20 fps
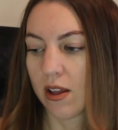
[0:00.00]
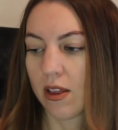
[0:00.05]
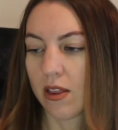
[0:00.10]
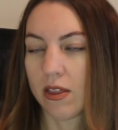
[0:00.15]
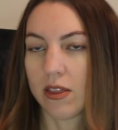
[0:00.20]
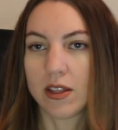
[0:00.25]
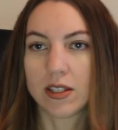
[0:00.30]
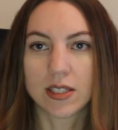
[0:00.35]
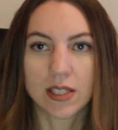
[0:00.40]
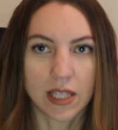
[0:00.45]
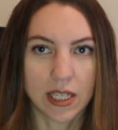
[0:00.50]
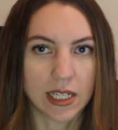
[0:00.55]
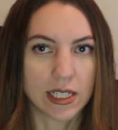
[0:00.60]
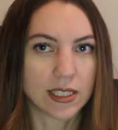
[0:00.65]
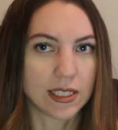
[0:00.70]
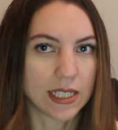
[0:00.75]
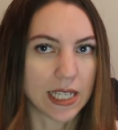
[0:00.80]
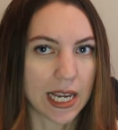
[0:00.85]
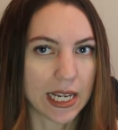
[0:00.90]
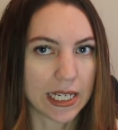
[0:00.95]
this thing
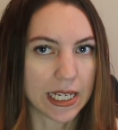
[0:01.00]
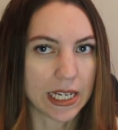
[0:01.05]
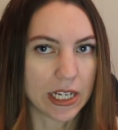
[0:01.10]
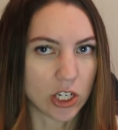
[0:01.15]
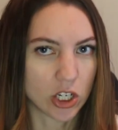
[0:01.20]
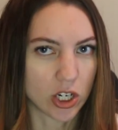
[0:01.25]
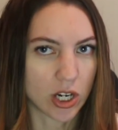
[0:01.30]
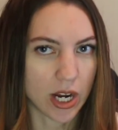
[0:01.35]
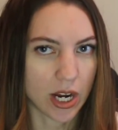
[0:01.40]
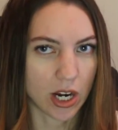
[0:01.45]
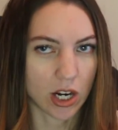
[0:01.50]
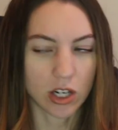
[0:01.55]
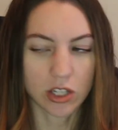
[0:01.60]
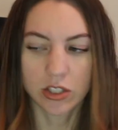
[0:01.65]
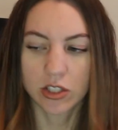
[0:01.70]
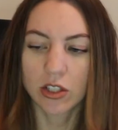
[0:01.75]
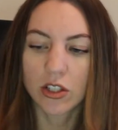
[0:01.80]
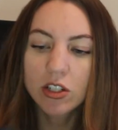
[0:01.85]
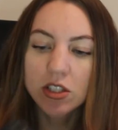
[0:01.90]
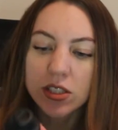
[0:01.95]
is yanking your hair.
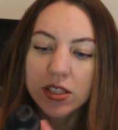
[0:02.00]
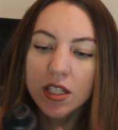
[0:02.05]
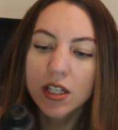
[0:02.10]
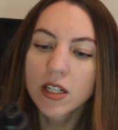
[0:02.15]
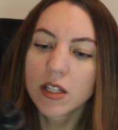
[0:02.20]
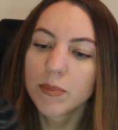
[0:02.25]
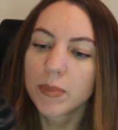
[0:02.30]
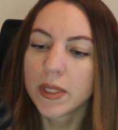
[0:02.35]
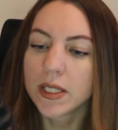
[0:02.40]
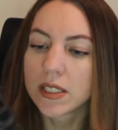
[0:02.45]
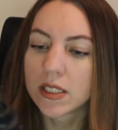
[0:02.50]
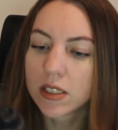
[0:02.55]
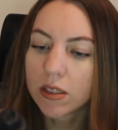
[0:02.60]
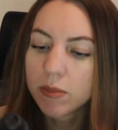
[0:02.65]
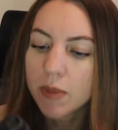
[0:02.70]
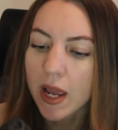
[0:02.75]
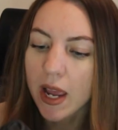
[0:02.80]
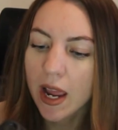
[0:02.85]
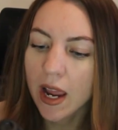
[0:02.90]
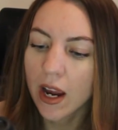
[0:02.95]
So there's gonna be
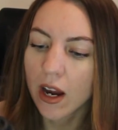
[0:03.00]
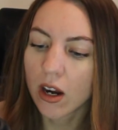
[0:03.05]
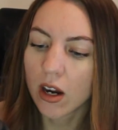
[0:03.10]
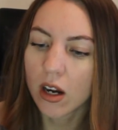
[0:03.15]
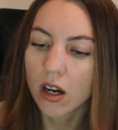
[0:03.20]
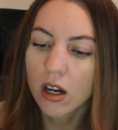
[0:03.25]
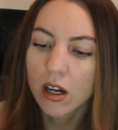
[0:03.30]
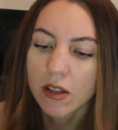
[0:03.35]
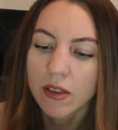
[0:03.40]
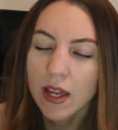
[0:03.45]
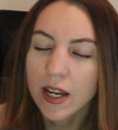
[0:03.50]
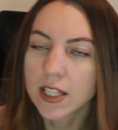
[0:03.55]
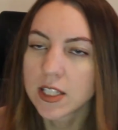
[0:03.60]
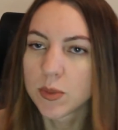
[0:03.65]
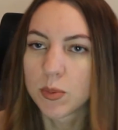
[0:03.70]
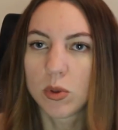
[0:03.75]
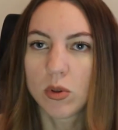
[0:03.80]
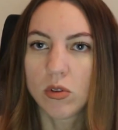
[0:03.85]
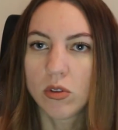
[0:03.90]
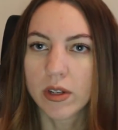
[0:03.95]
some hair that it's
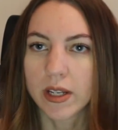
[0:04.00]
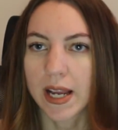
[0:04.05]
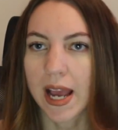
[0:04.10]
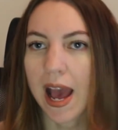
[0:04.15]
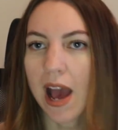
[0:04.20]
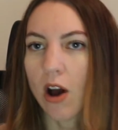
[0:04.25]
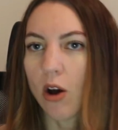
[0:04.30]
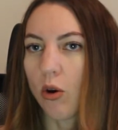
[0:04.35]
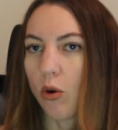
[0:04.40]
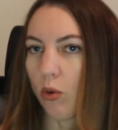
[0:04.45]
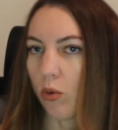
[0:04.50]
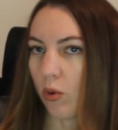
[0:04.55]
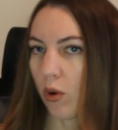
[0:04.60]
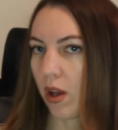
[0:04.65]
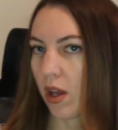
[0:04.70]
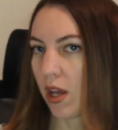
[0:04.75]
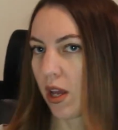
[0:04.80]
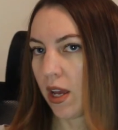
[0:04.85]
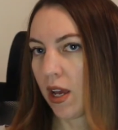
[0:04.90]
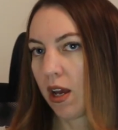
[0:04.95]
pulling out.
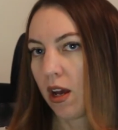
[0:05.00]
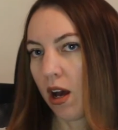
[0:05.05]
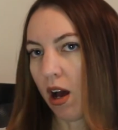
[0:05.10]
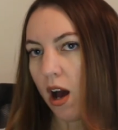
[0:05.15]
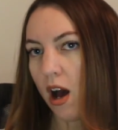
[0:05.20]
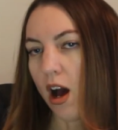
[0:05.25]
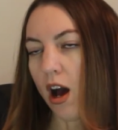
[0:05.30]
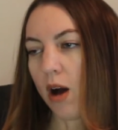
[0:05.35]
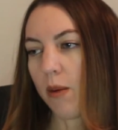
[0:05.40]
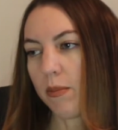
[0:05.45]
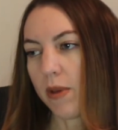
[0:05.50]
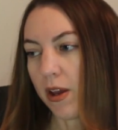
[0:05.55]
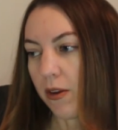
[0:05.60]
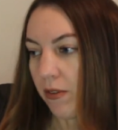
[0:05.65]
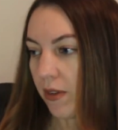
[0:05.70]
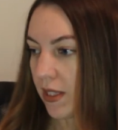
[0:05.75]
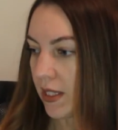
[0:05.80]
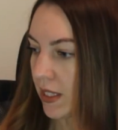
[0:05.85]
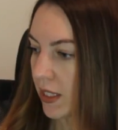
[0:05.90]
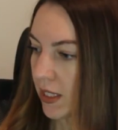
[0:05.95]

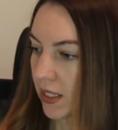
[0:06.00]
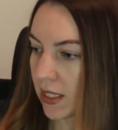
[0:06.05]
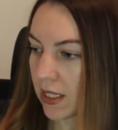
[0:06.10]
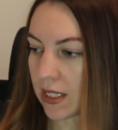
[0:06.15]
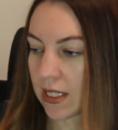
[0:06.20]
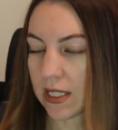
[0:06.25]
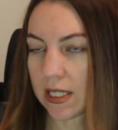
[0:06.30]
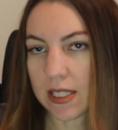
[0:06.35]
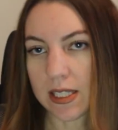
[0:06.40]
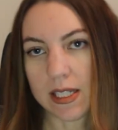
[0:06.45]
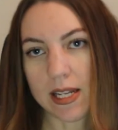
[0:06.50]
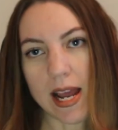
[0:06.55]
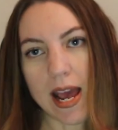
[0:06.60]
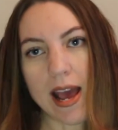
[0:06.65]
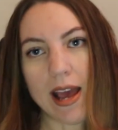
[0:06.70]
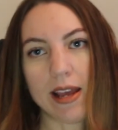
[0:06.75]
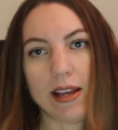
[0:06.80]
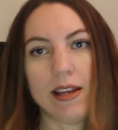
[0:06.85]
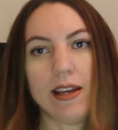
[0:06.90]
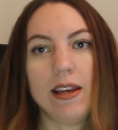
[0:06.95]
If it's
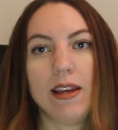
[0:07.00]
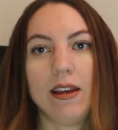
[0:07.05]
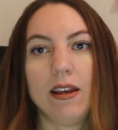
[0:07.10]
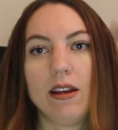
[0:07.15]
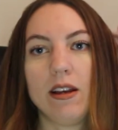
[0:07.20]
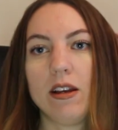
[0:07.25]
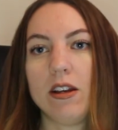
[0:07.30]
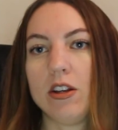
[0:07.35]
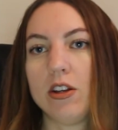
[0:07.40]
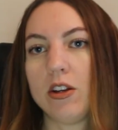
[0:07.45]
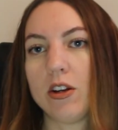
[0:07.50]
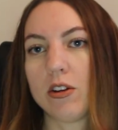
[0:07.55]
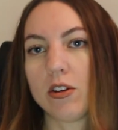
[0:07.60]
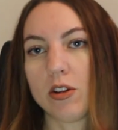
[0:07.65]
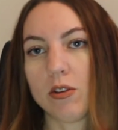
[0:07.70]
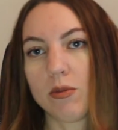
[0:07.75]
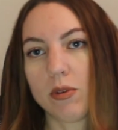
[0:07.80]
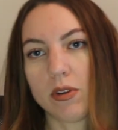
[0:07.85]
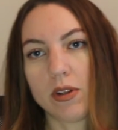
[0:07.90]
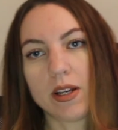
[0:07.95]
snagging, you know,
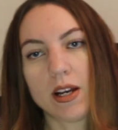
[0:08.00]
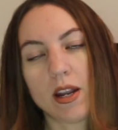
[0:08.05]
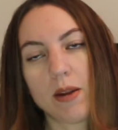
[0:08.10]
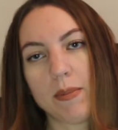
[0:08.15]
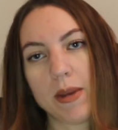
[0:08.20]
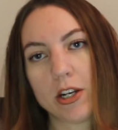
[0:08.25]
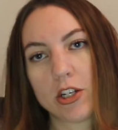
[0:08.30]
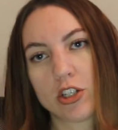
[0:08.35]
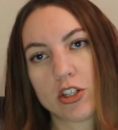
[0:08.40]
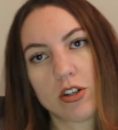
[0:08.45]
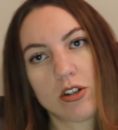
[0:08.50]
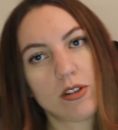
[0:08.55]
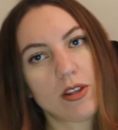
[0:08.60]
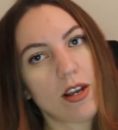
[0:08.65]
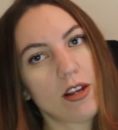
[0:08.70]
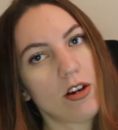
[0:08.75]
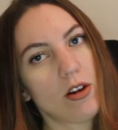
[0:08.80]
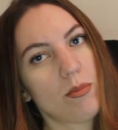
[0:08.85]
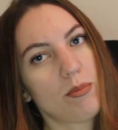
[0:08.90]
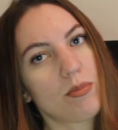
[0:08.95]
you really gotta make sure
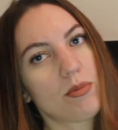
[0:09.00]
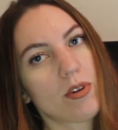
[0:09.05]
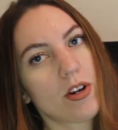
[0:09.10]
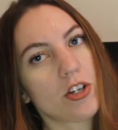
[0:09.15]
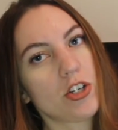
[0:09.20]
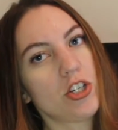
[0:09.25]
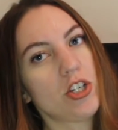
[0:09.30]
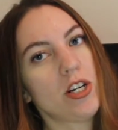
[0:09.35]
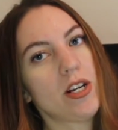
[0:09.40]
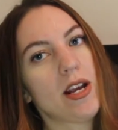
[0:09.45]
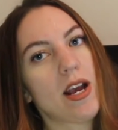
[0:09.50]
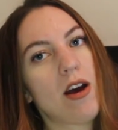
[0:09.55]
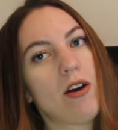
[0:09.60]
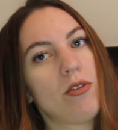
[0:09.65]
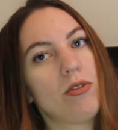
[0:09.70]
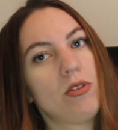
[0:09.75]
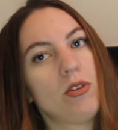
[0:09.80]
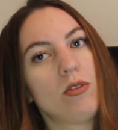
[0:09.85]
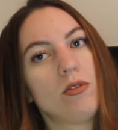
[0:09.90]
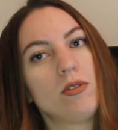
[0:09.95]
that you're brushing
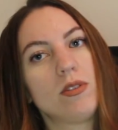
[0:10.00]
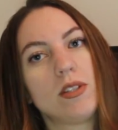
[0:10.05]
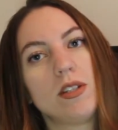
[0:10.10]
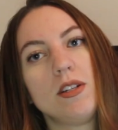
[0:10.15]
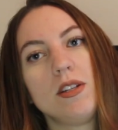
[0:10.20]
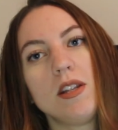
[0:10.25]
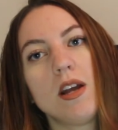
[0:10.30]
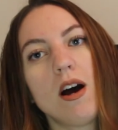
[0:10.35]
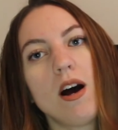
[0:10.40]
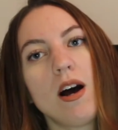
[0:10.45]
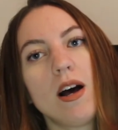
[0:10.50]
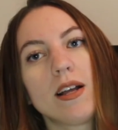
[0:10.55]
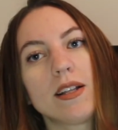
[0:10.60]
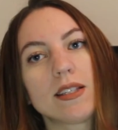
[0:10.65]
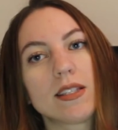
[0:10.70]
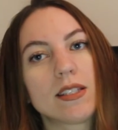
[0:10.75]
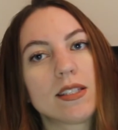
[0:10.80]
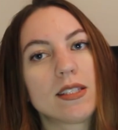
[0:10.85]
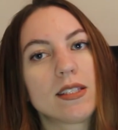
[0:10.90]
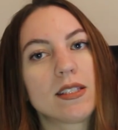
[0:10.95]
out those
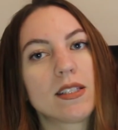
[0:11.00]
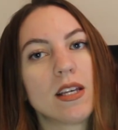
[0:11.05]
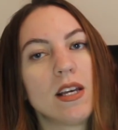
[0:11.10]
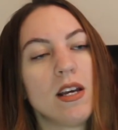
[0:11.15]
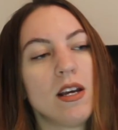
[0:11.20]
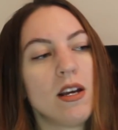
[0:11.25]
knots,